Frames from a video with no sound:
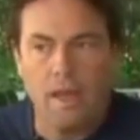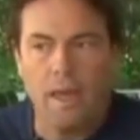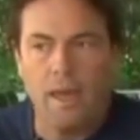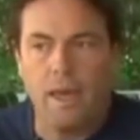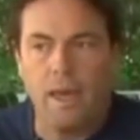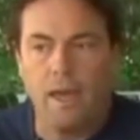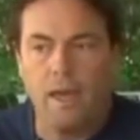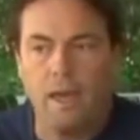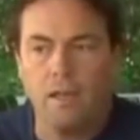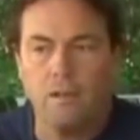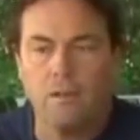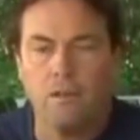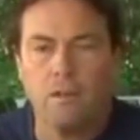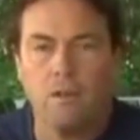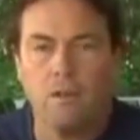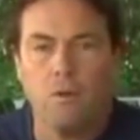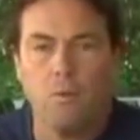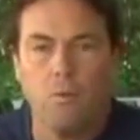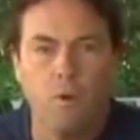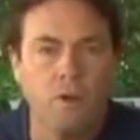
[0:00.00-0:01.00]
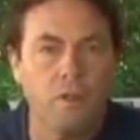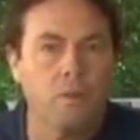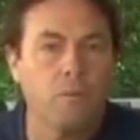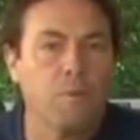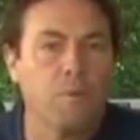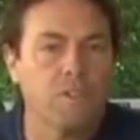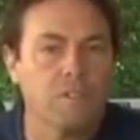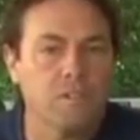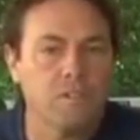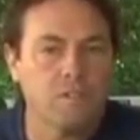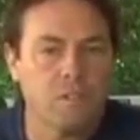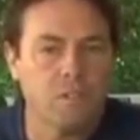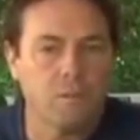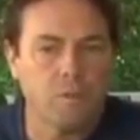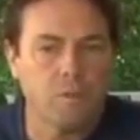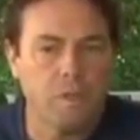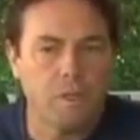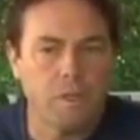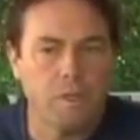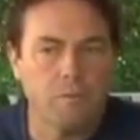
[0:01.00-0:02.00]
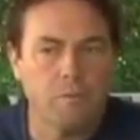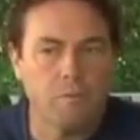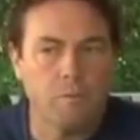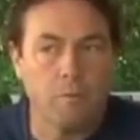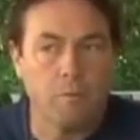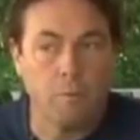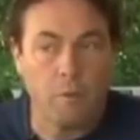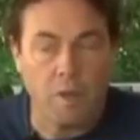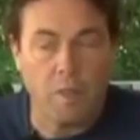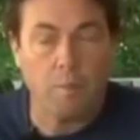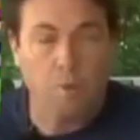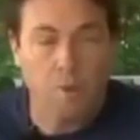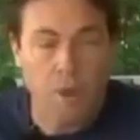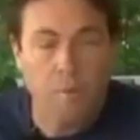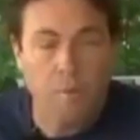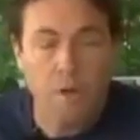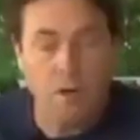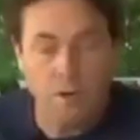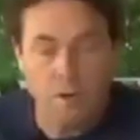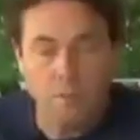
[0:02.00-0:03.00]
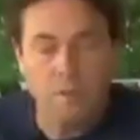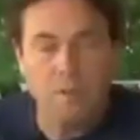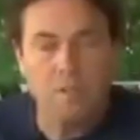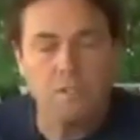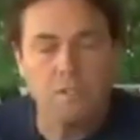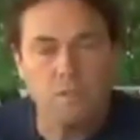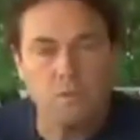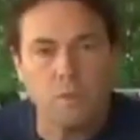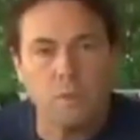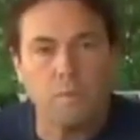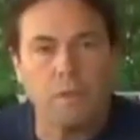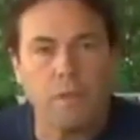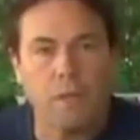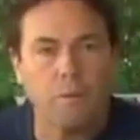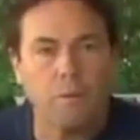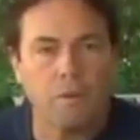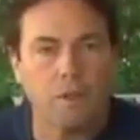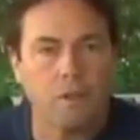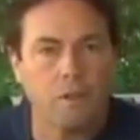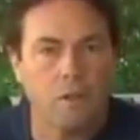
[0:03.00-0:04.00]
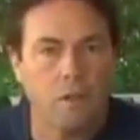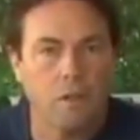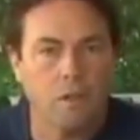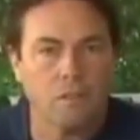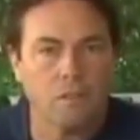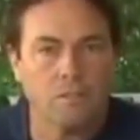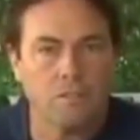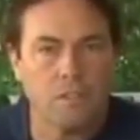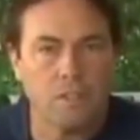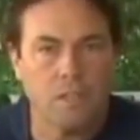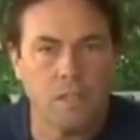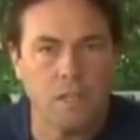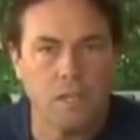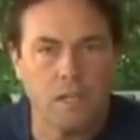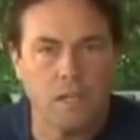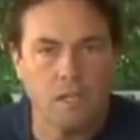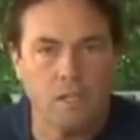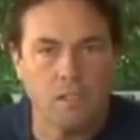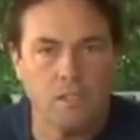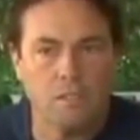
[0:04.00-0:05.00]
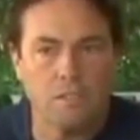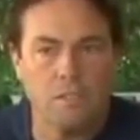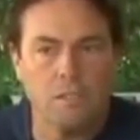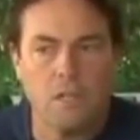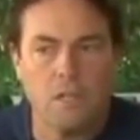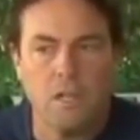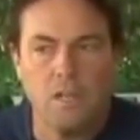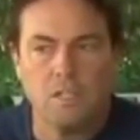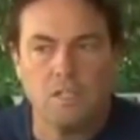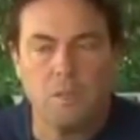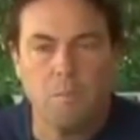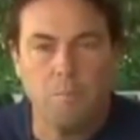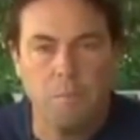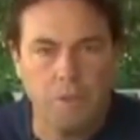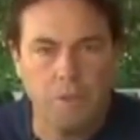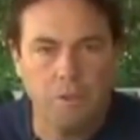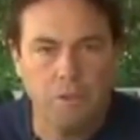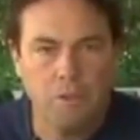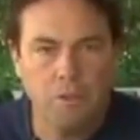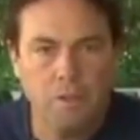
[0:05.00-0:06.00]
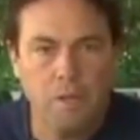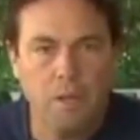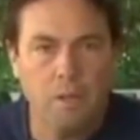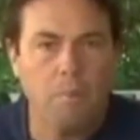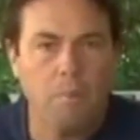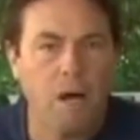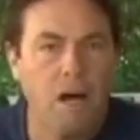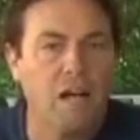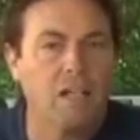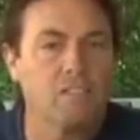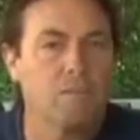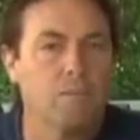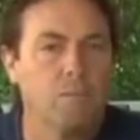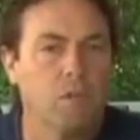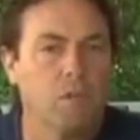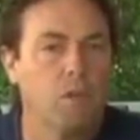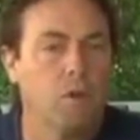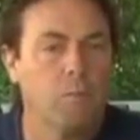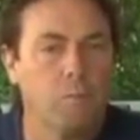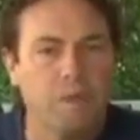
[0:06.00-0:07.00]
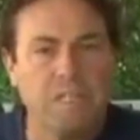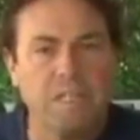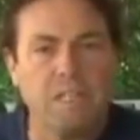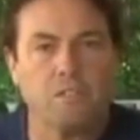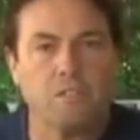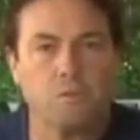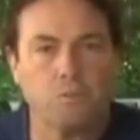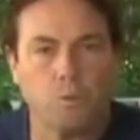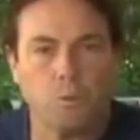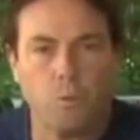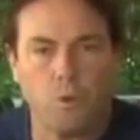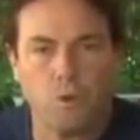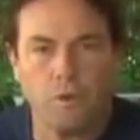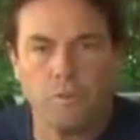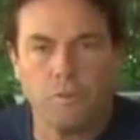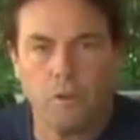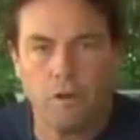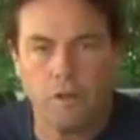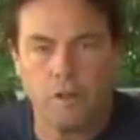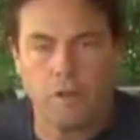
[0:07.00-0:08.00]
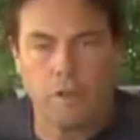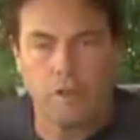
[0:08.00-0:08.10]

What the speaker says: And one of the primary reasons we play with our dogs is to build a possible obedience reward for our